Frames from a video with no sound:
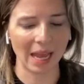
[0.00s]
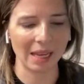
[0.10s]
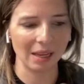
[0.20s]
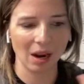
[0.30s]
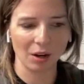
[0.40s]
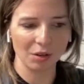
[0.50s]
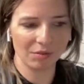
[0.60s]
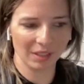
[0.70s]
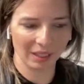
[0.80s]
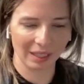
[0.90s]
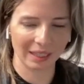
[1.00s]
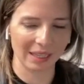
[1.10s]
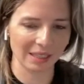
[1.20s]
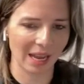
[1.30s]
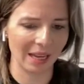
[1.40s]
hey, are you feeling like
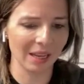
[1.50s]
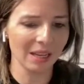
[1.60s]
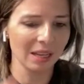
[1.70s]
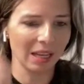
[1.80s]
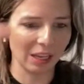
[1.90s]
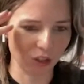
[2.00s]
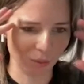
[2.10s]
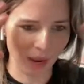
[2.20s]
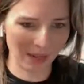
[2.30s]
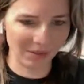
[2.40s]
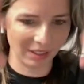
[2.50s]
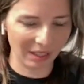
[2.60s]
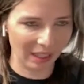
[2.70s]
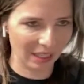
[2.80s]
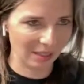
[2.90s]
this? Hey, is your mind
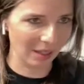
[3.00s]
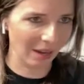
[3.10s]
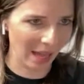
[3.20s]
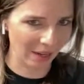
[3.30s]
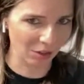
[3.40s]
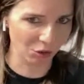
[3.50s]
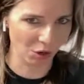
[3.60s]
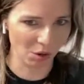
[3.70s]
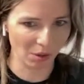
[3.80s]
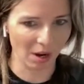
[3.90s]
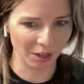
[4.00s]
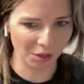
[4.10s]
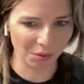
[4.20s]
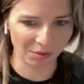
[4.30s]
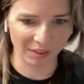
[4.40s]
feeling like it's a little out of control? Are
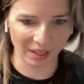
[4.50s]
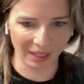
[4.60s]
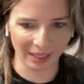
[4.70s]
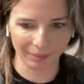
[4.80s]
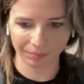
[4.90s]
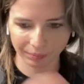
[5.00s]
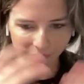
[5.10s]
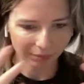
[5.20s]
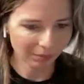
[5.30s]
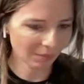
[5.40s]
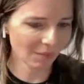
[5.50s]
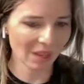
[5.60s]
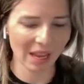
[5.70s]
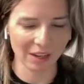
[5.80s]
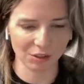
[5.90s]
you feeling
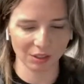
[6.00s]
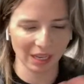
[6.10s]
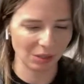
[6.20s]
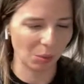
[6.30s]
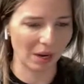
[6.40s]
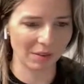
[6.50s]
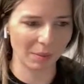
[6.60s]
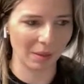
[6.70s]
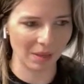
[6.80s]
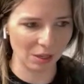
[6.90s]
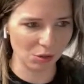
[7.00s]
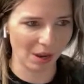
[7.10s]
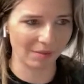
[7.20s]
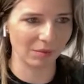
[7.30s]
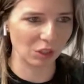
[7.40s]
extra tense? Whatever it may be,
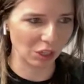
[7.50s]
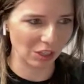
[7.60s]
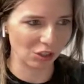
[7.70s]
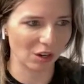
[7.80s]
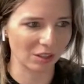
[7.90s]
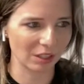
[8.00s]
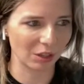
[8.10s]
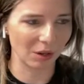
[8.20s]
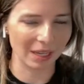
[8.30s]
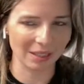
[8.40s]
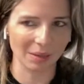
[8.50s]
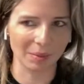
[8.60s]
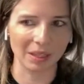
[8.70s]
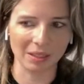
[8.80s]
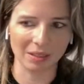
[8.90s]
you can start to create
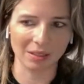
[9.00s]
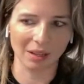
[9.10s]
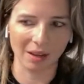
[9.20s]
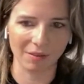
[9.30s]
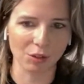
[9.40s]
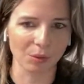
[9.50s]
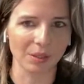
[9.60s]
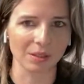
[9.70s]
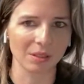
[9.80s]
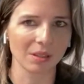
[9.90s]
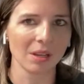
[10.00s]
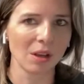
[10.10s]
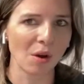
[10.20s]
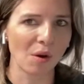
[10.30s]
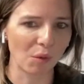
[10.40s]
some of these visuals
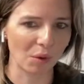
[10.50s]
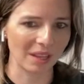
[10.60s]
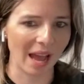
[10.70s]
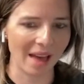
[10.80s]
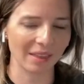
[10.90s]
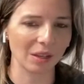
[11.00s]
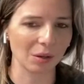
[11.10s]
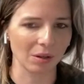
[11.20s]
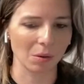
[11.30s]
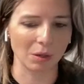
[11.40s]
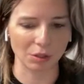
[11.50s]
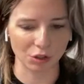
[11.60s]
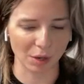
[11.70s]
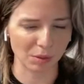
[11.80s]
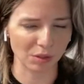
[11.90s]
for the athlete or
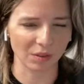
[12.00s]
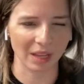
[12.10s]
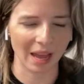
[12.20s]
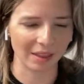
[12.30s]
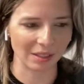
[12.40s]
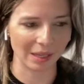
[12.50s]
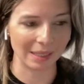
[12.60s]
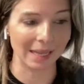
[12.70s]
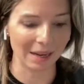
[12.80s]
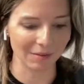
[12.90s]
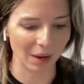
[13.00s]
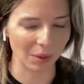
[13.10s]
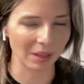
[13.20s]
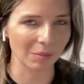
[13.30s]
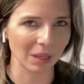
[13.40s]
descriptions for the athlete to identify
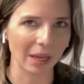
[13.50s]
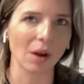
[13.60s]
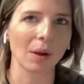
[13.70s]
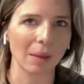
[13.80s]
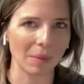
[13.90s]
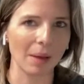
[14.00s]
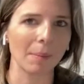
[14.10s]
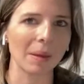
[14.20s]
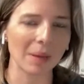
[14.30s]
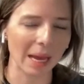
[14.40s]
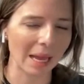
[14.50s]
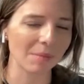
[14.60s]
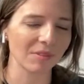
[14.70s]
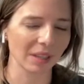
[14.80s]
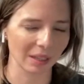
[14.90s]
with and be like, okay, yeah, maybe I
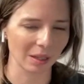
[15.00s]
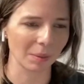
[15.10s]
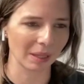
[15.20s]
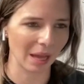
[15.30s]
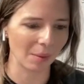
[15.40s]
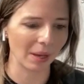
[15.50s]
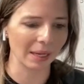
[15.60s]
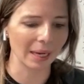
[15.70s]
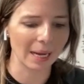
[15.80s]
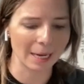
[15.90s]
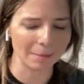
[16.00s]
am feeling a little bit that way.